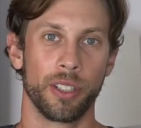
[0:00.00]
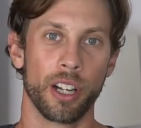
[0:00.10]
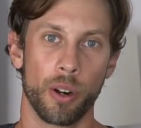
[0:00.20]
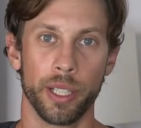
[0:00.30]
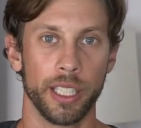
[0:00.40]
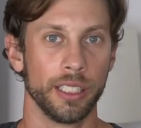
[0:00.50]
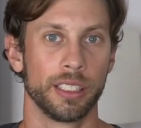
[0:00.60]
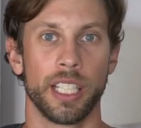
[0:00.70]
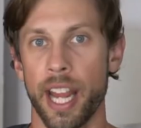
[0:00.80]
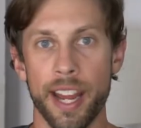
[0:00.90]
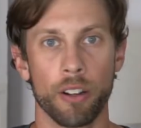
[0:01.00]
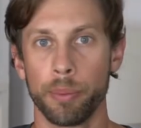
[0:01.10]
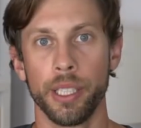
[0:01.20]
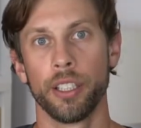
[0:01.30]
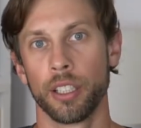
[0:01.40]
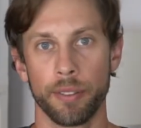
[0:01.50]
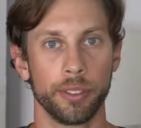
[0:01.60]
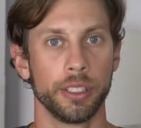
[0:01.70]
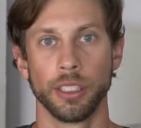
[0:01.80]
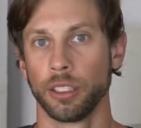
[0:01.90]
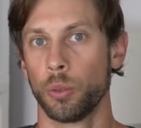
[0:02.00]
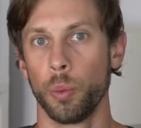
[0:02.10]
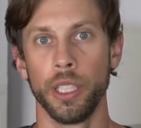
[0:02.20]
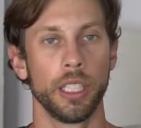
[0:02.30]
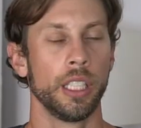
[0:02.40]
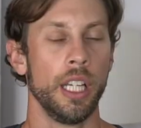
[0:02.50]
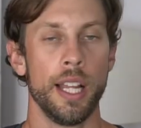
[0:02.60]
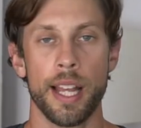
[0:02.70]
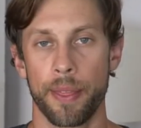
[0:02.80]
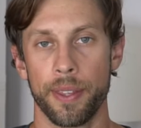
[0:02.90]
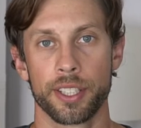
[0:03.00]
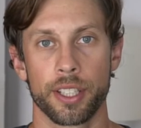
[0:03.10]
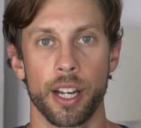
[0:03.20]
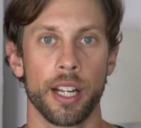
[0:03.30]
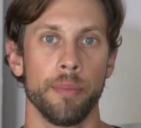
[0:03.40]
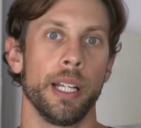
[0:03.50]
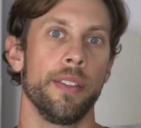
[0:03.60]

go in and say, hey, I'll be here every single week at this time.